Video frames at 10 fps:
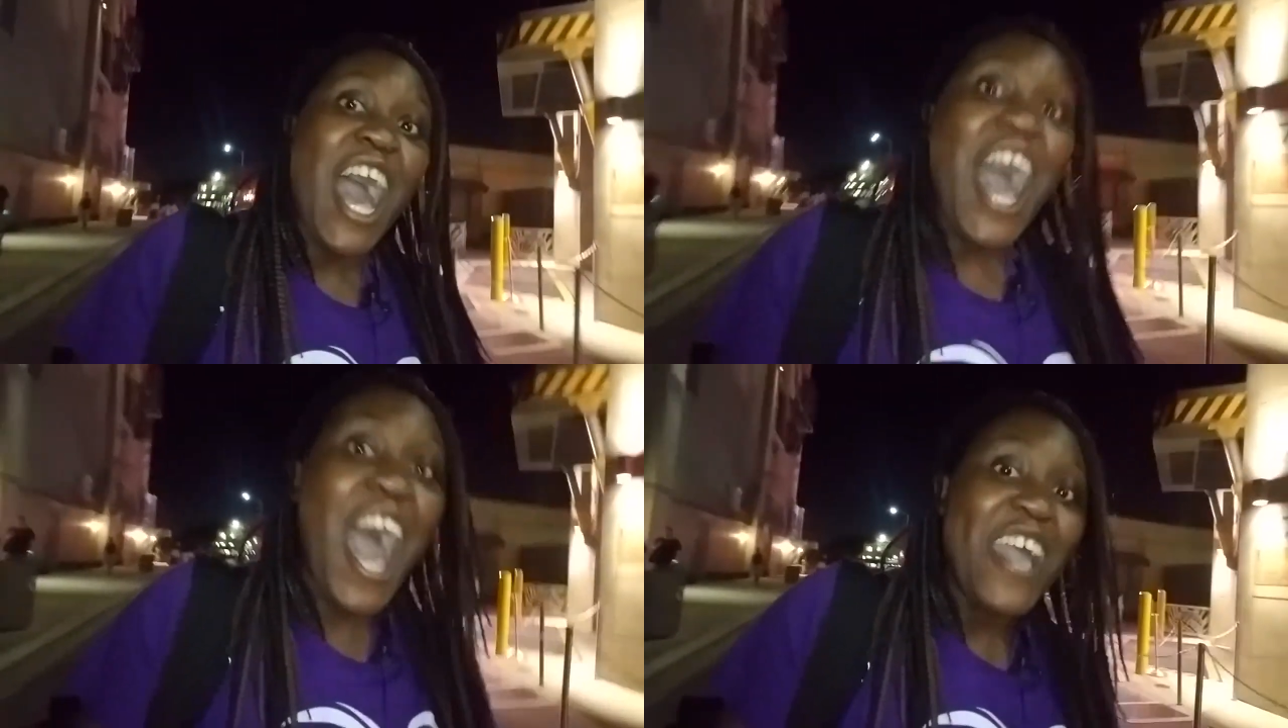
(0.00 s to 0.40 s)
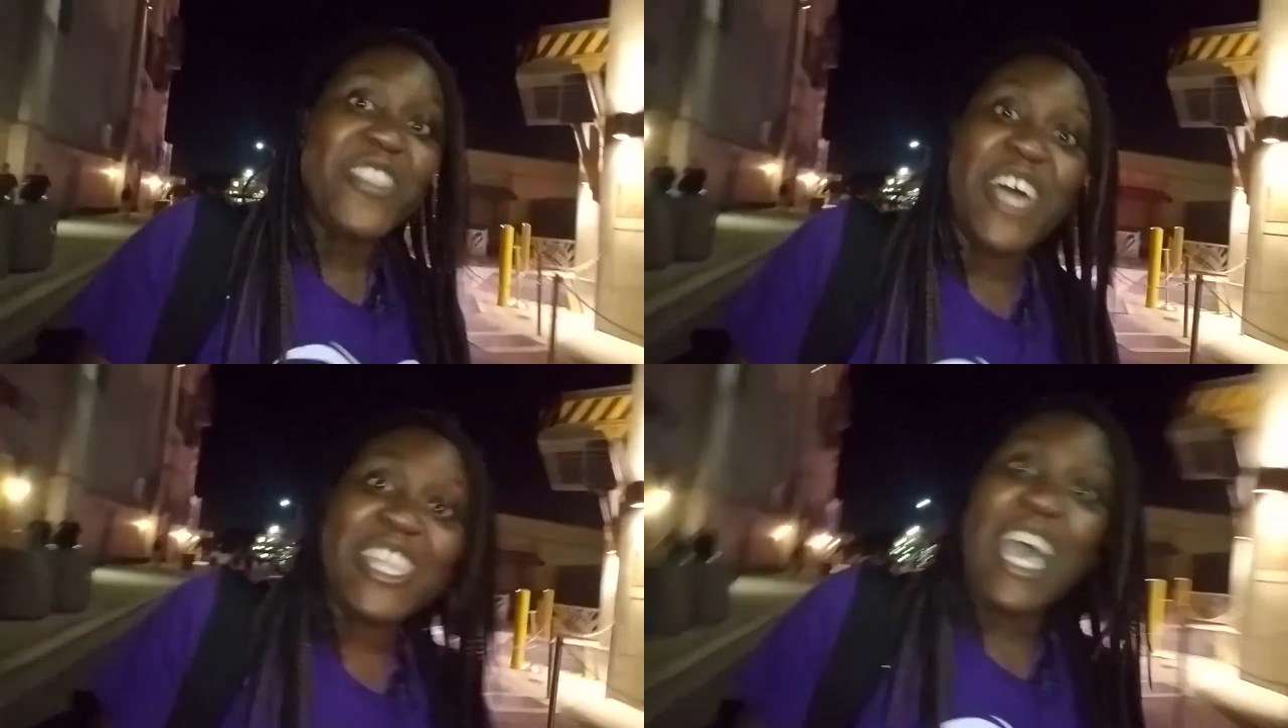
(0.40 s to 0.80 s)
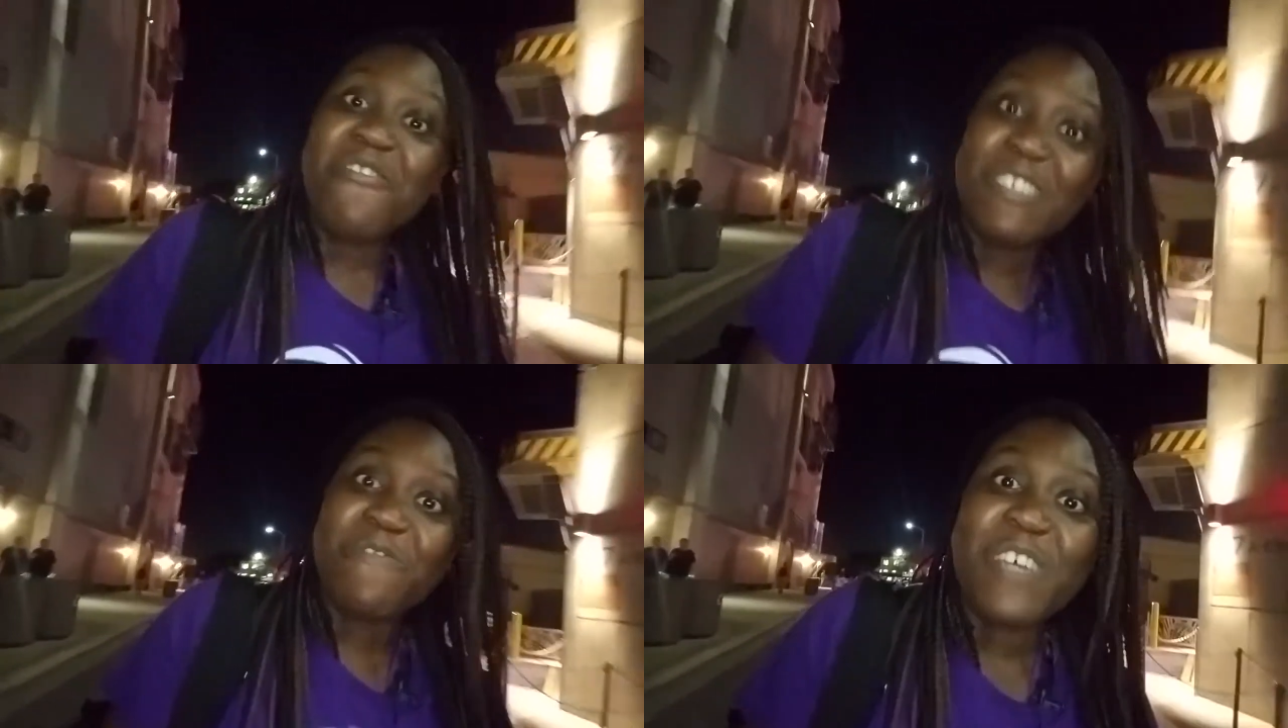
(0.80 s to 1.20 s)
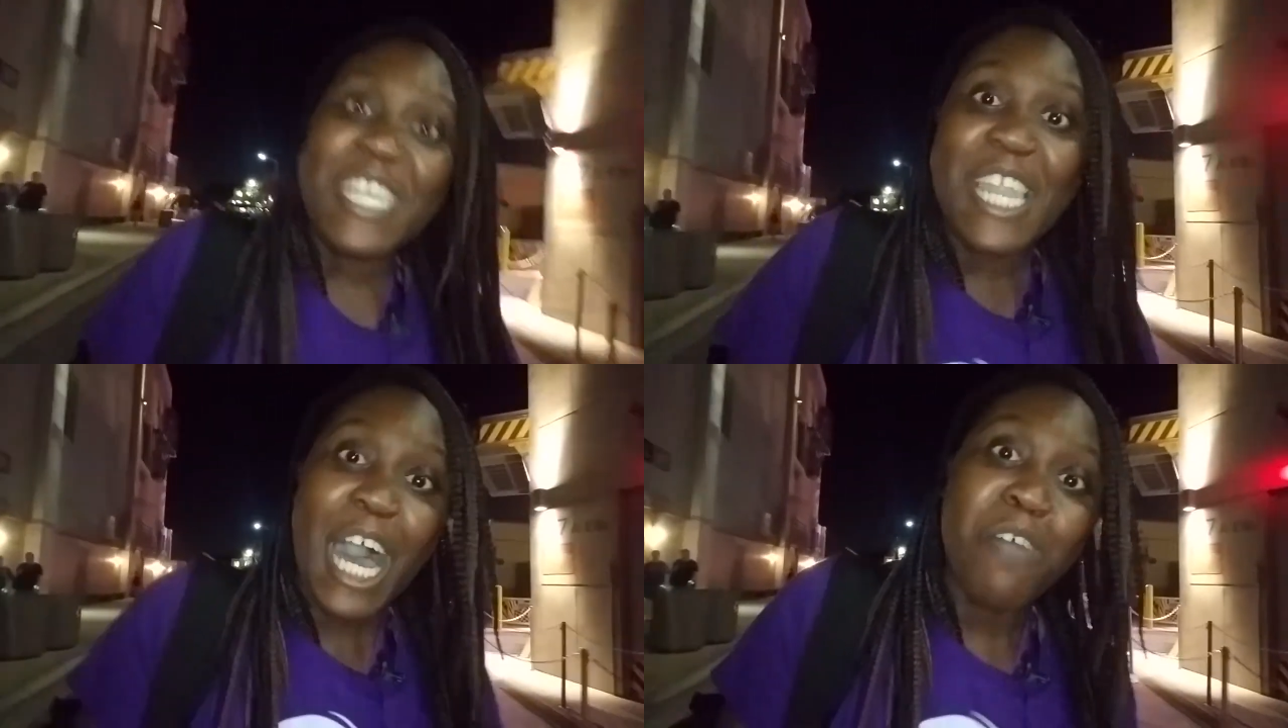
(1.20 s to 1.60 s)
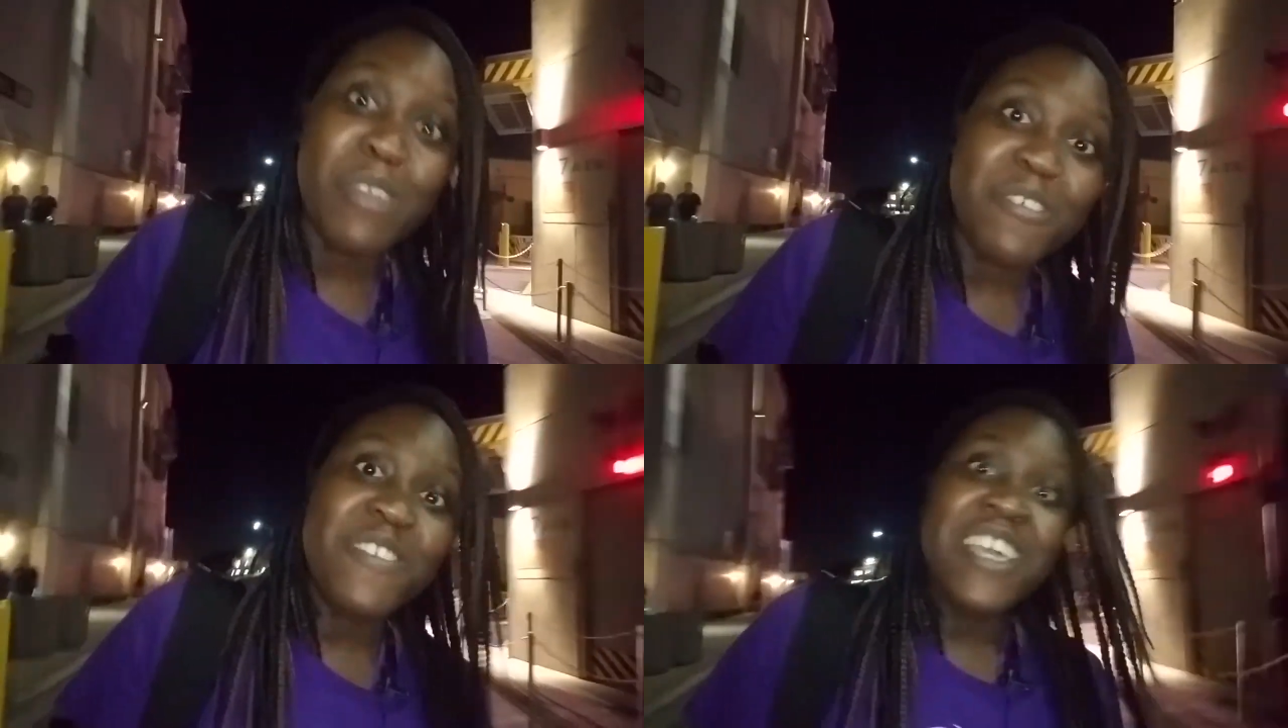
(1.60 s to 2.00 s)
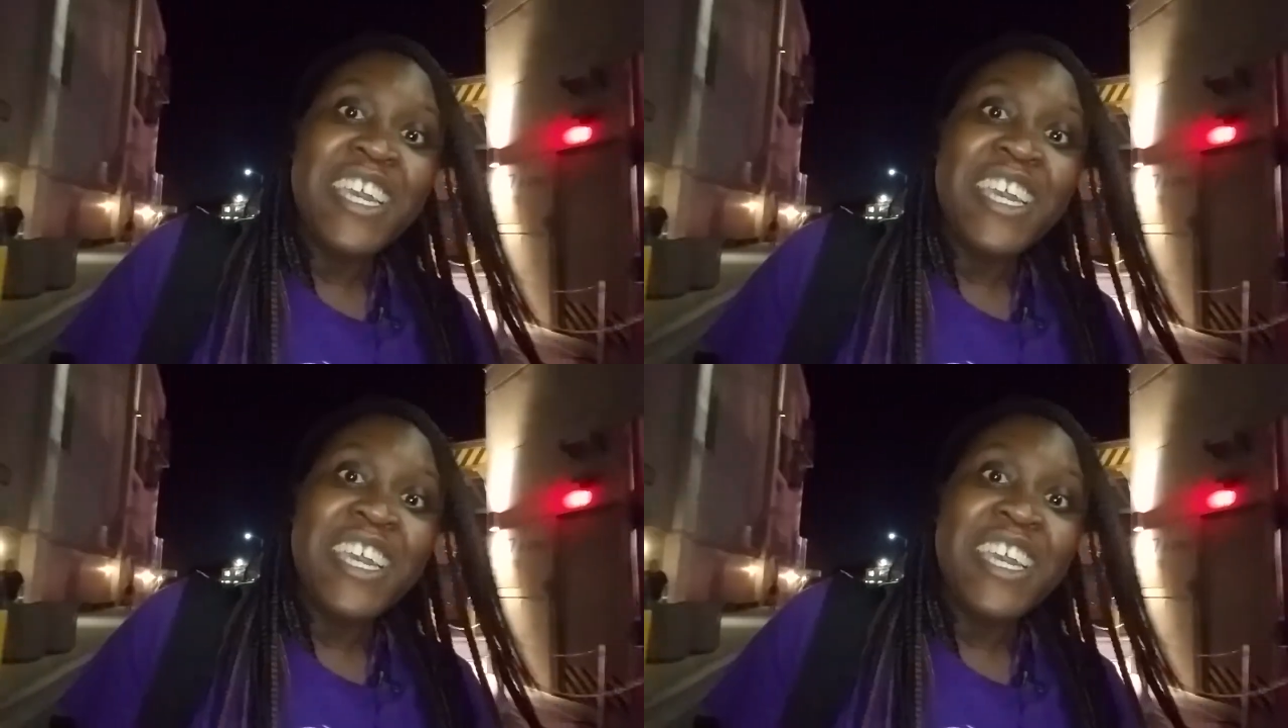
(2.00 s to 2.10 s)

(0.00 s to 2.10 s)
I thought that was phenomenal.